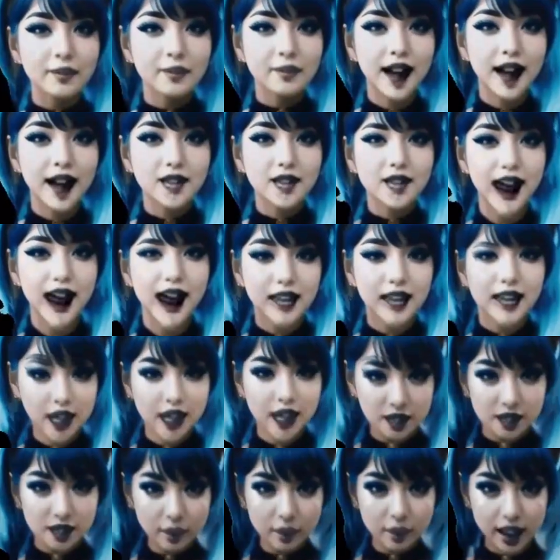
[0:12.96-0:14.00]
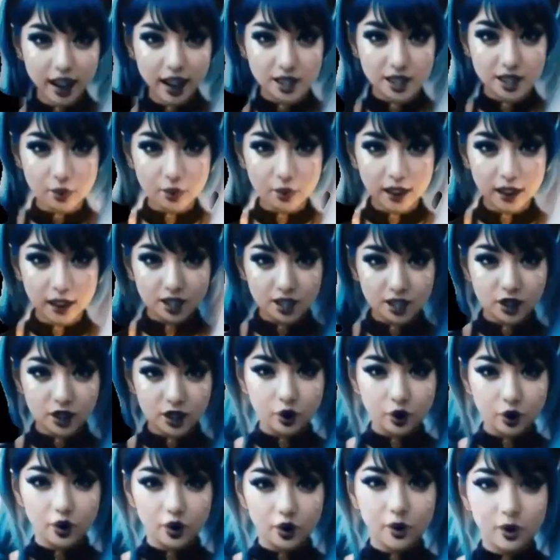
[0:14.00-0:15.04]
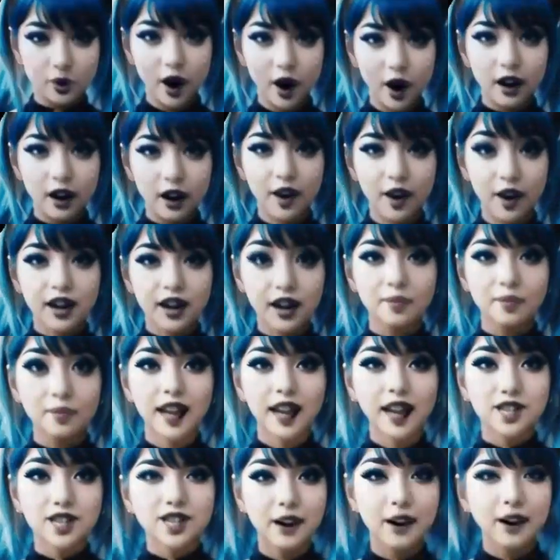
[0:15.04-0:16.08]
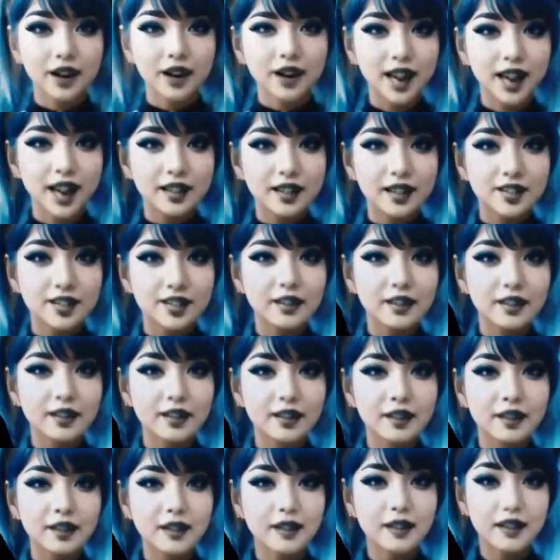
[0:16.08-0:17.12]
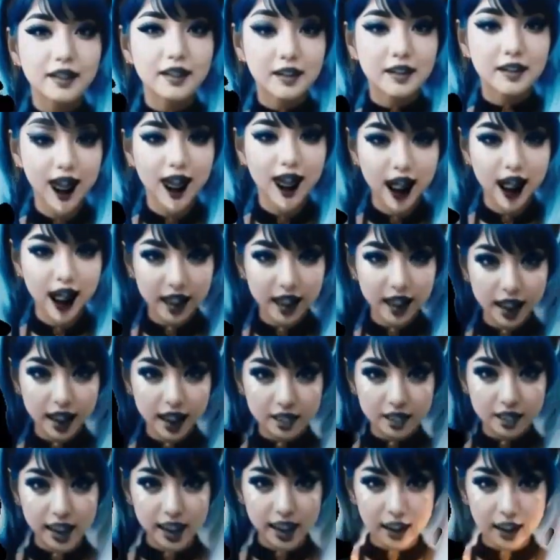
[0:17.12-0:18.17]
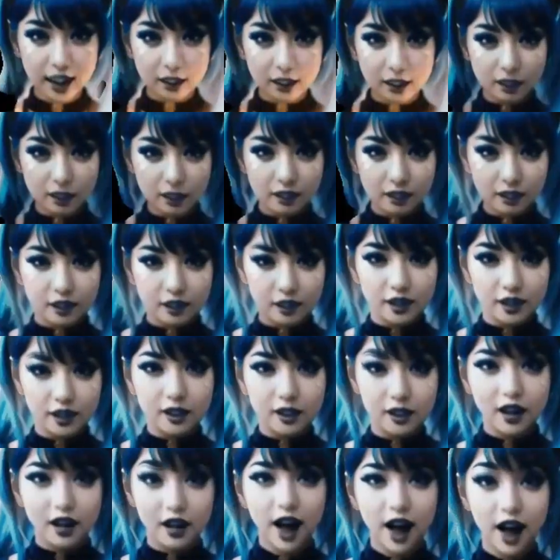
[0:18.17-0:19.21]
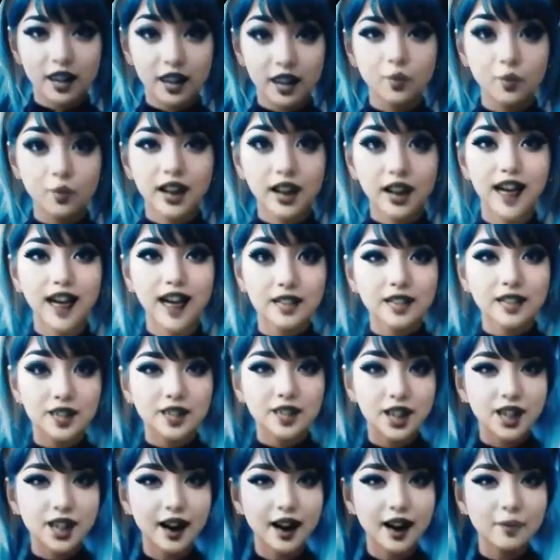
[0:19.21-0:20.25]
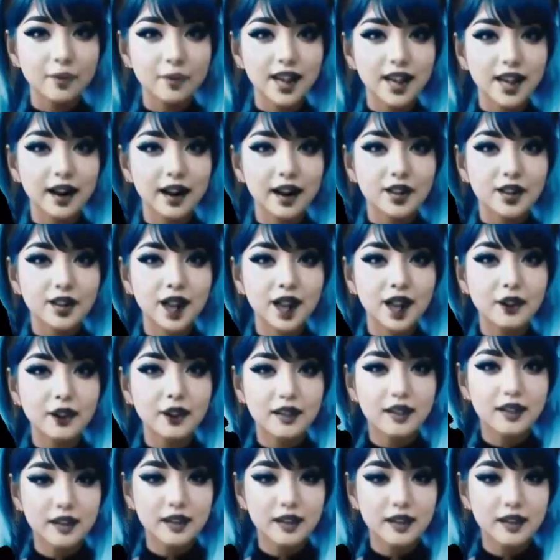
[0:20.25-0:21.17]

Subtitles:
mentor asked me to write a script to quickly watermark a batch of images. Easy. And we decided to share it with all of you.